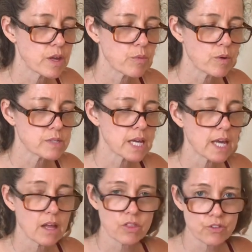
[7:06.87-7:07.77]
won't take
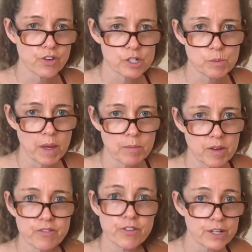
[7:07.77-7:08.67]
out the first
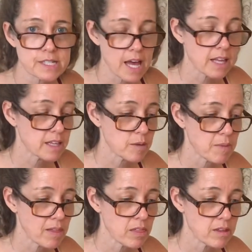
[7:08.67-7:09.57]
payment for exactly a month.